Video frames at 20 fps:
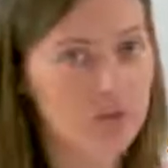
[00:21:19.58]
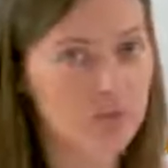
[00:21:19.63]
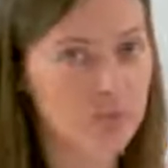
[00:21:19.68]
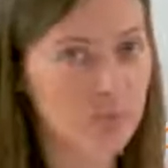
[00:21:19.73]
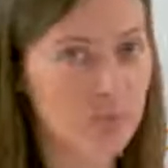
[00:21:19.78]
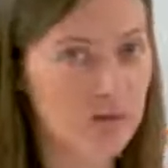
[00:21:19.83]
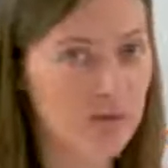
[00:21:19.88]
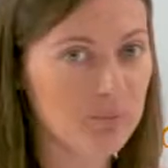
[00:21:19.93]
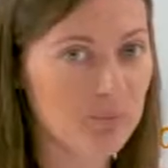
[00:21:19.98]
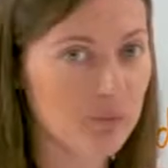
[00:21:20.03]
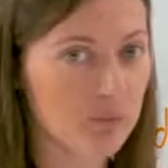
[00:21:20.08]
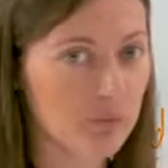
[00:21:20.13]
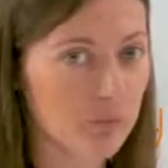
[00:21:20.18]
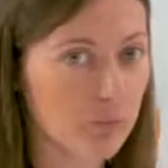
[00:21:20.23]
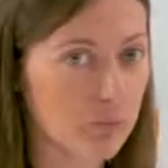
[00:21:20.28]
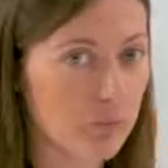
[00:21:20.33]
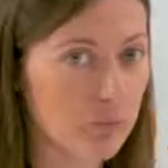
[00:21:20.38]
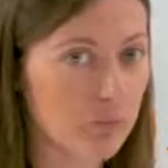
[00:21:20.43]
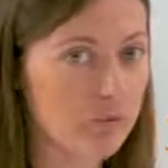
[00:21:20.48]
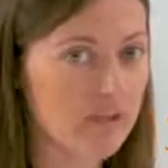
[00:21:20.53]
of
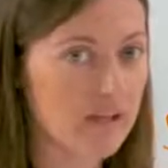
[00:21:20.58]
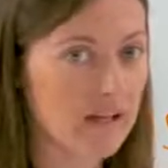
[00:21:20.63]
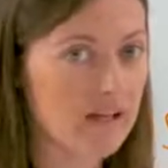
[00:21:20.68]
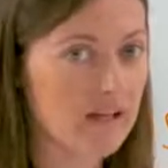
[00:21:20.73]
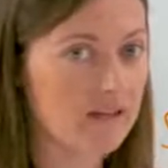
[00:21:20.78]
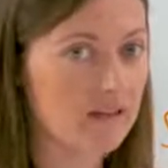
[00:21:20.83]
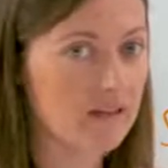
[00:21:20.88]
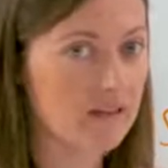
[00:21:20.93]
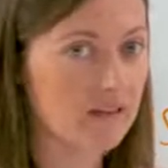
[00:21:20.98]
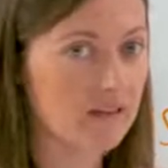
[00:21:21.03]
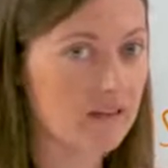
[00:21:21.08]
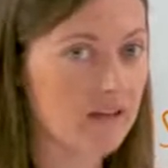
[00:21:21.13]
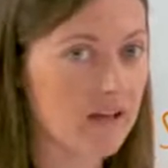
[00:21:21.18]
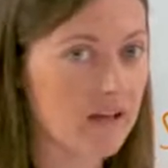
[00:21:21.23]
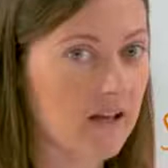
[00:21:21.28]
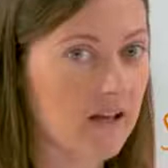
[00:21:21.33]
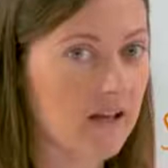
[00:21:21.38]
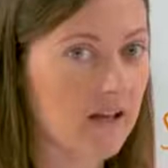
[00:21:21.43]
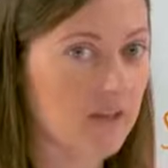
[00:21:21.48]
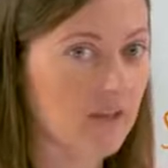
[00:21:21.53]
people will say that
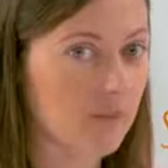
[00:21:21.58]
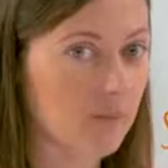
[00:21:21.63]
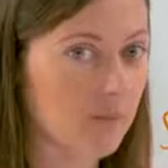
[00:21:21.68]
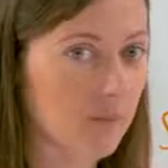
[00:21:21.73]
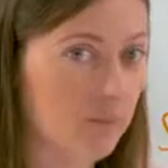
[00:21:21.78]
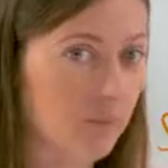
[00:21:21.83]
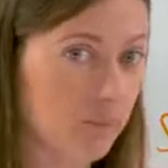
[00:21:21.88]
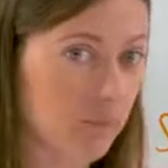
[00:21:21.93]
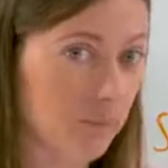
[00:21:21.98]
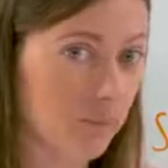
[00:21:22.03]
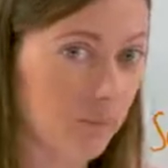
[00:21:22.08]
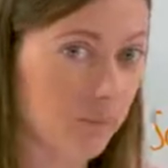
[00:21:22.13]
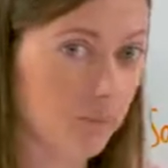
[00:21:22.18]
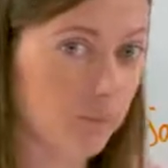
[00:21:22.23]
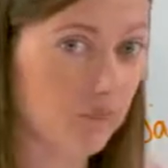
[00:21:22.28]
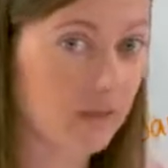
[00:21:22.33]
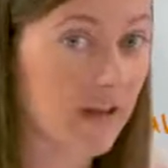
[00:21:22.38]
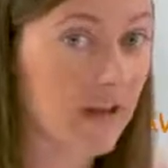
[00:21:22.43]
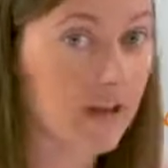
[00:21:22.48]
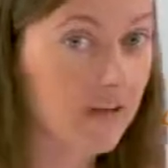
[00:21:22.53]
they
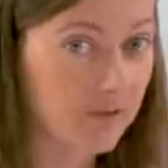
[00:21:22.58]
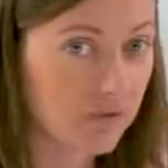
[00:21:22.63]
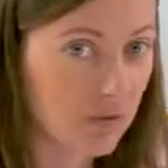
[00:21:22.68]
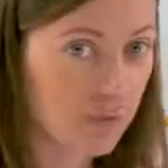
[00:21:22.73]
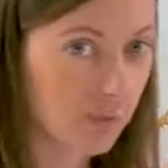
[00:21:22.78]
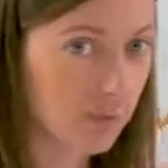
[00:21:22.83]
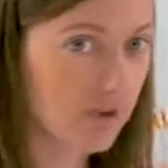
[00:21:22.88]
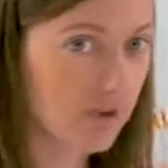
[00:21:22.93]
have the